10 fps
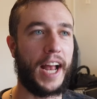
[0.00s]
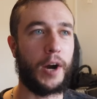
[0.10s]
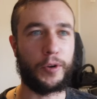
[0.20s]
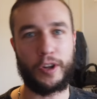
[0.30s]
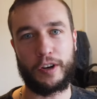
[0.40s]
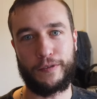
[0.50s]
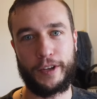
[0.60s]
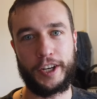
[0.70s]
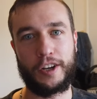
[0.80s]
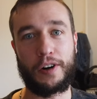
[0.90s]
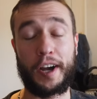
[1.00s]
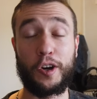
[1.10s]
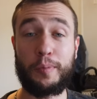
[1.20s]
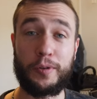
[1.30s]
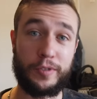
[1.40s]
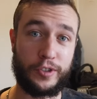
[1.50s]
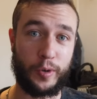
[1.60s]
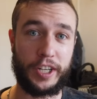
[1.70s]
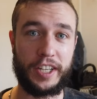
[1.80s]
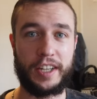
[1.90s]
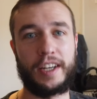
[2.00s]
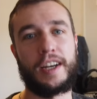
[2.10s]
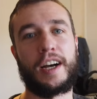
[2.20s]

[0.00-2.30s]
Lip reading: hour-long video. I hope you enjoyed it.